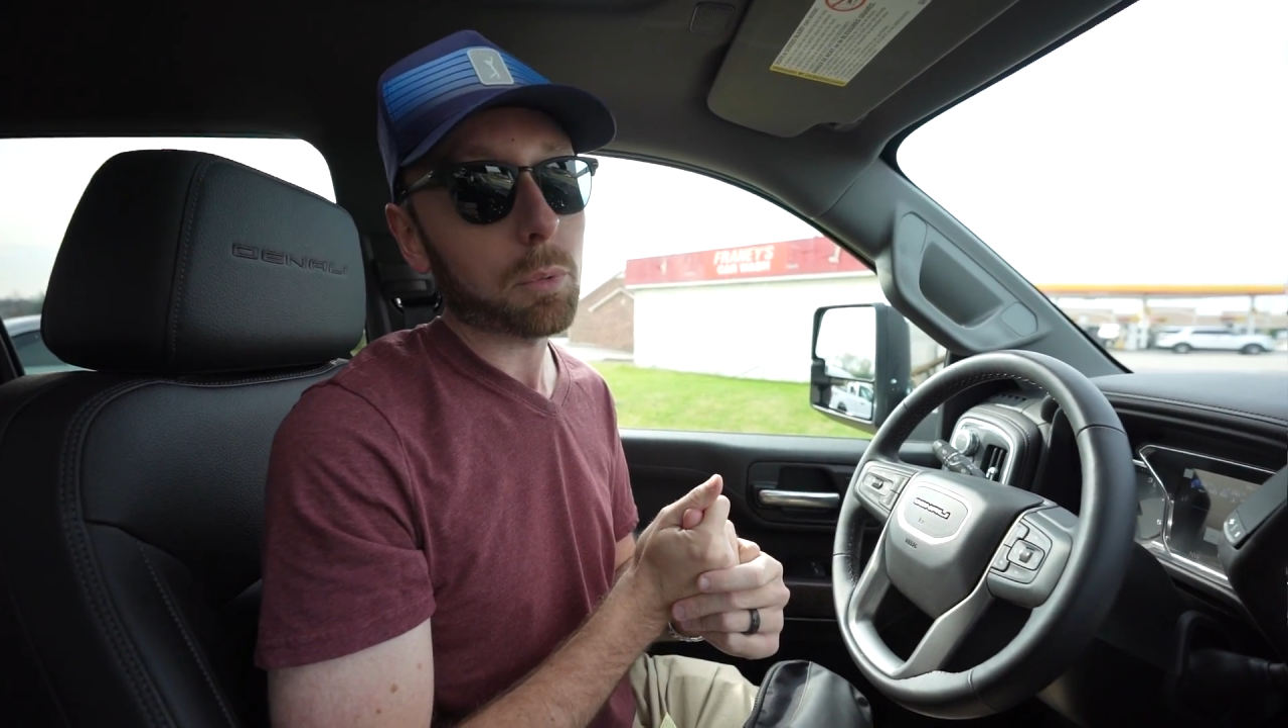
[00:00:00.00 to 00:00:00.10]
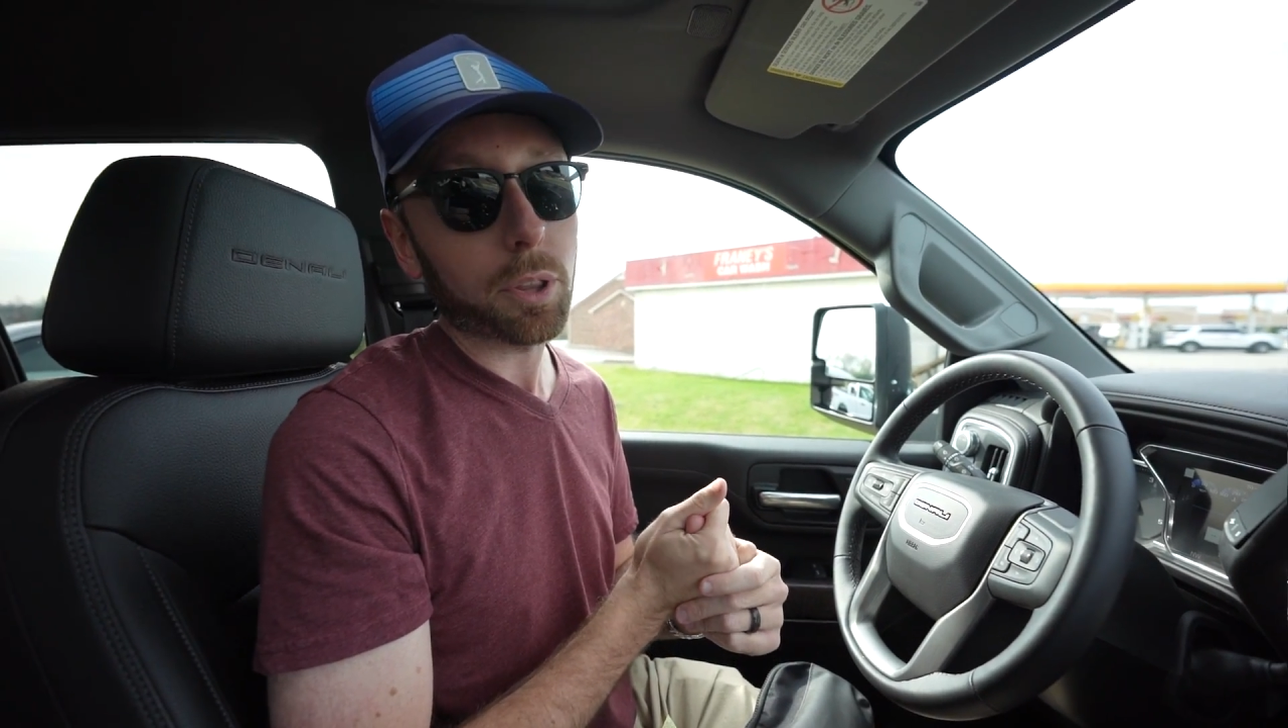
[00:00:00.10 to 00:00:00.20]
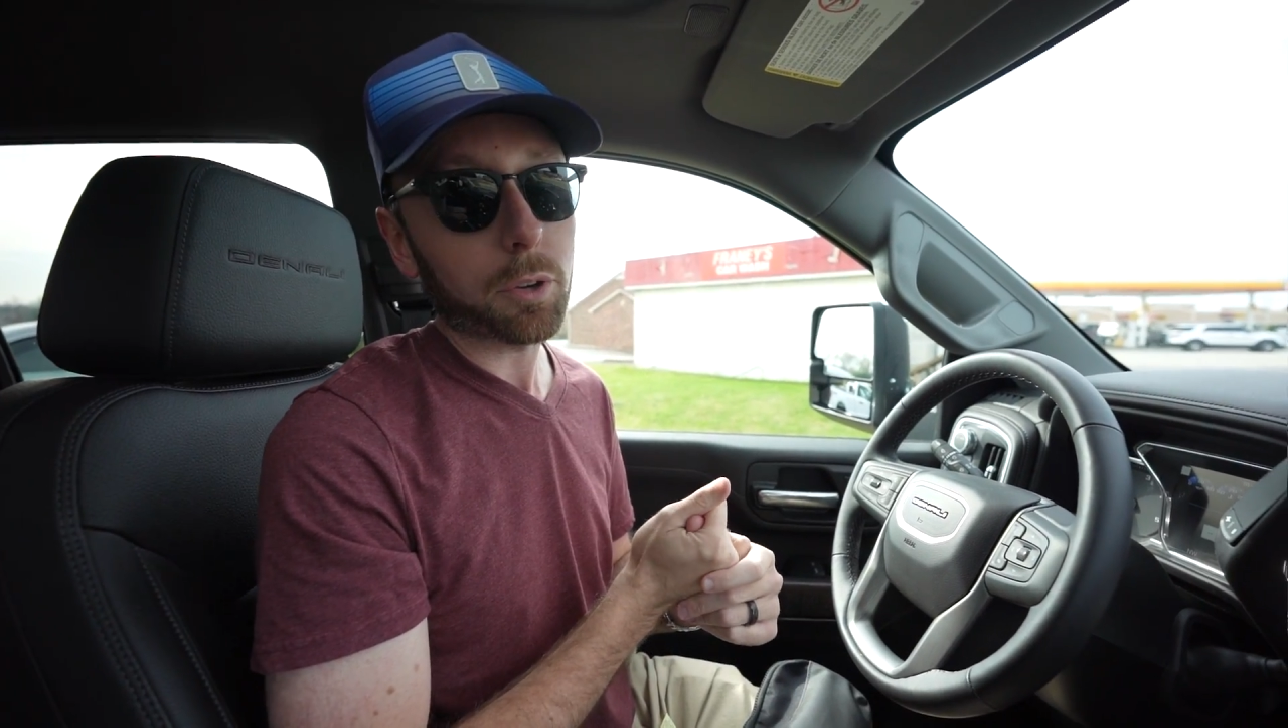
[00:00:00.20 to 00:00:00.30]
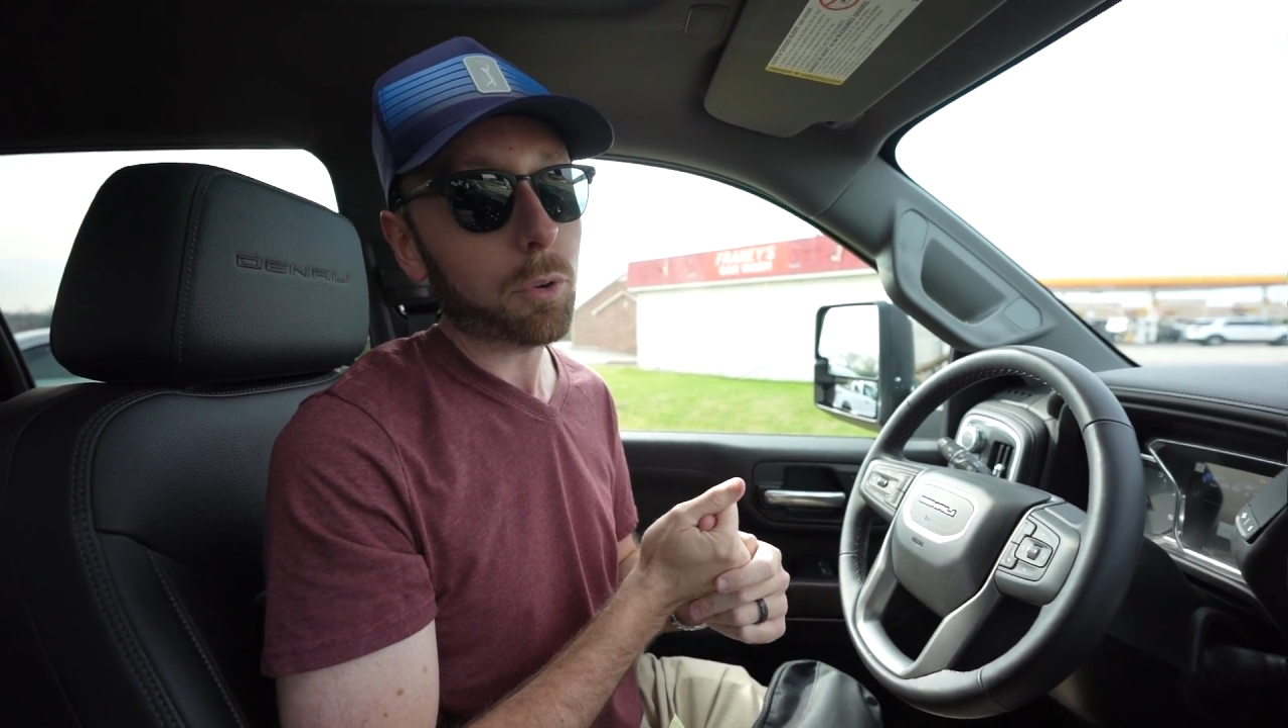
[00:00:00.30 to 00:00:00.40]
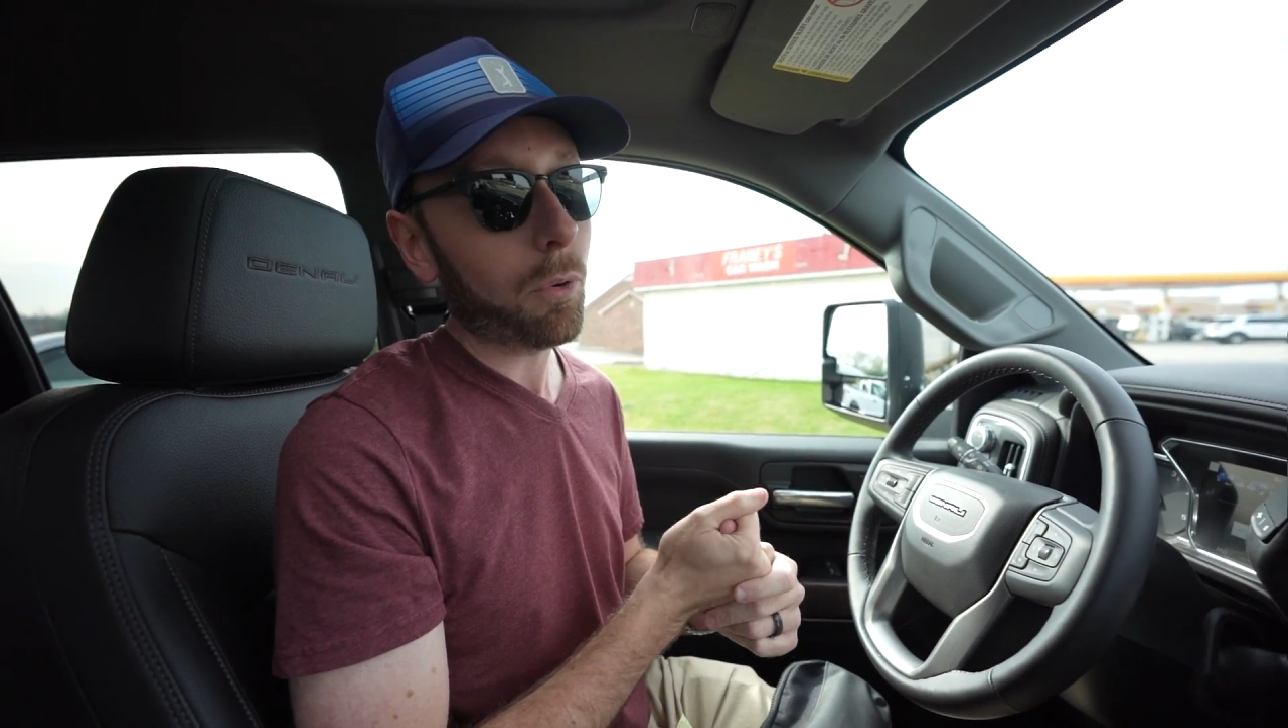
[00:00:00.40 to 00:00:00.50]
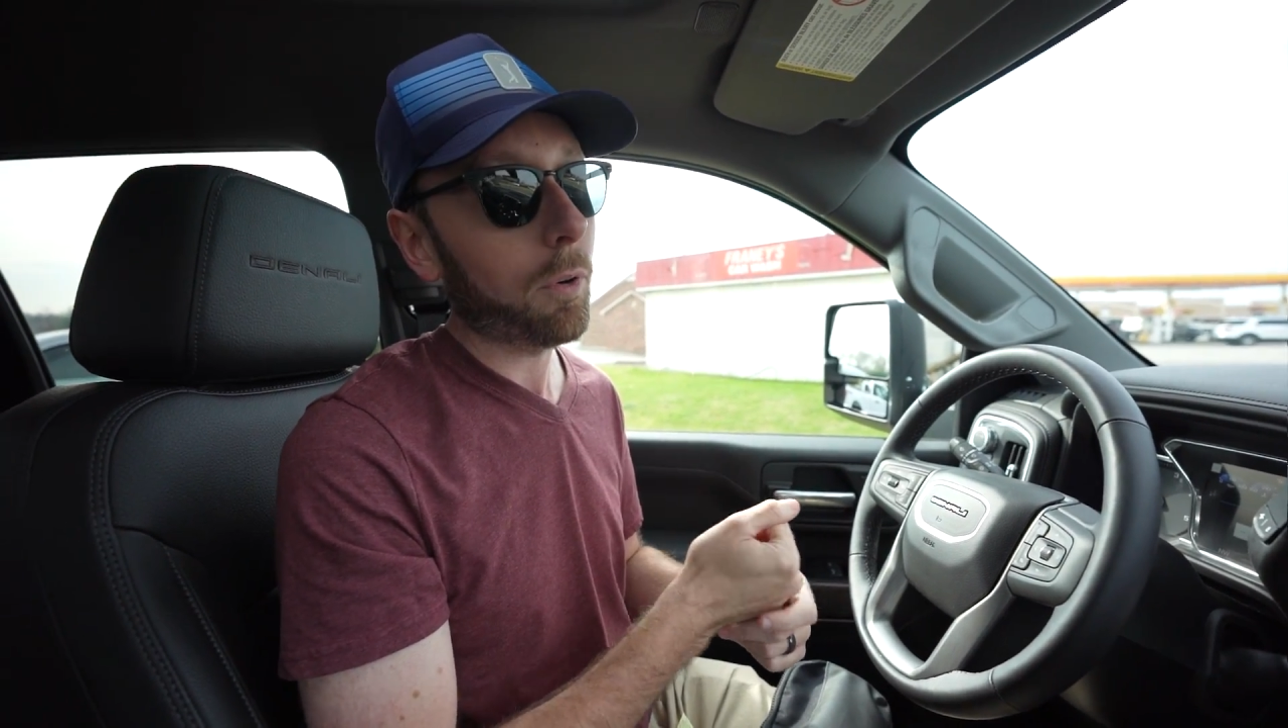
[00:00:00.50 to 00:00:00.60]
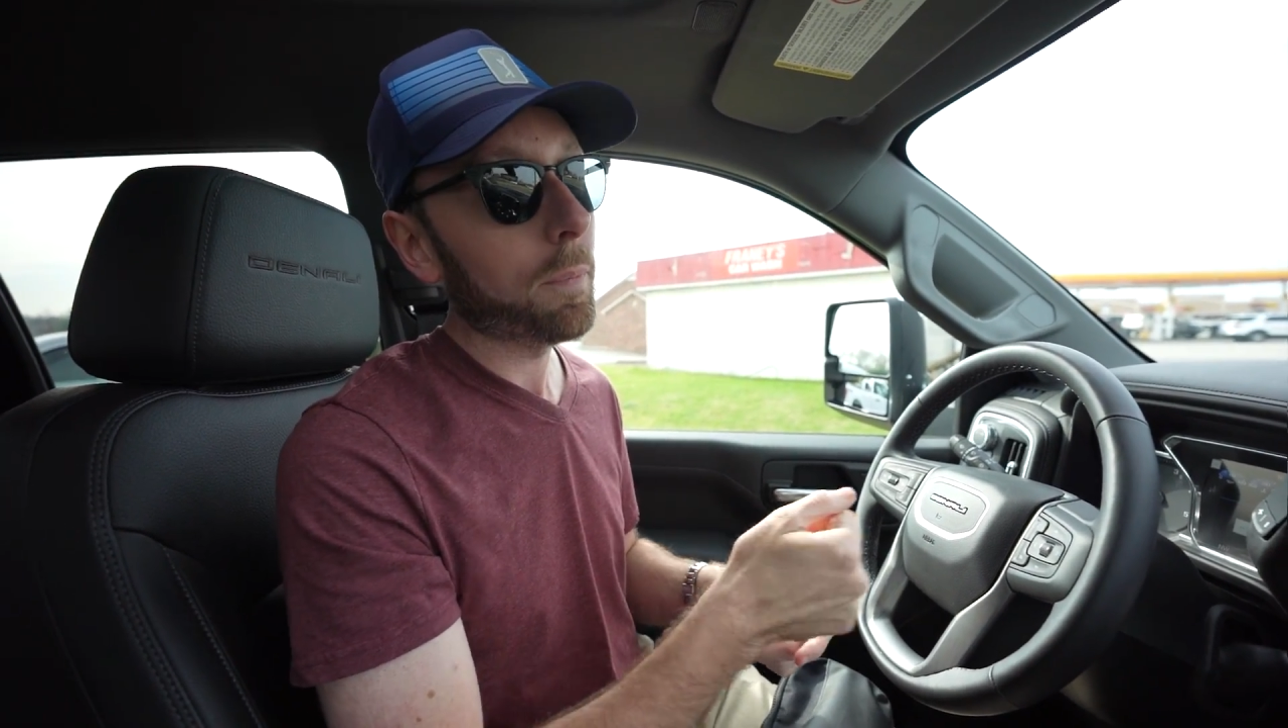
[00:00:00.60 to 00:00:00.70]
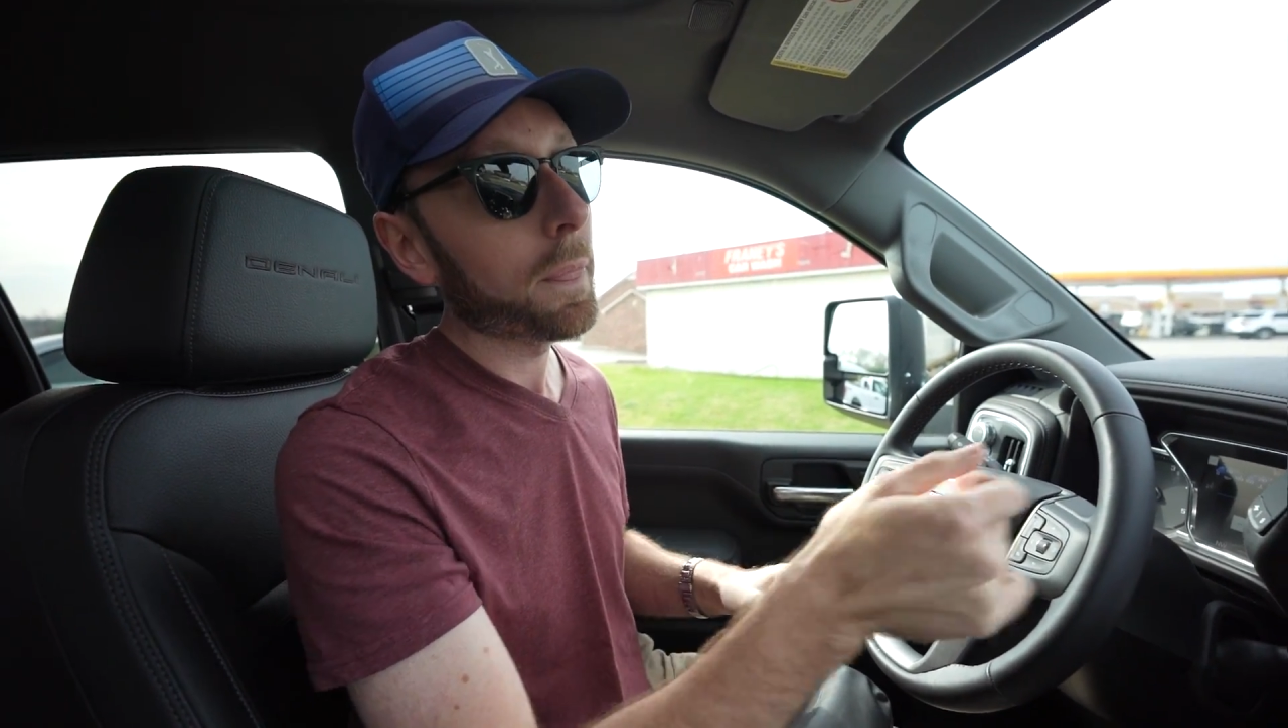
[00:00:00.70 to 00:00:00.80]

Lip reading: really cool.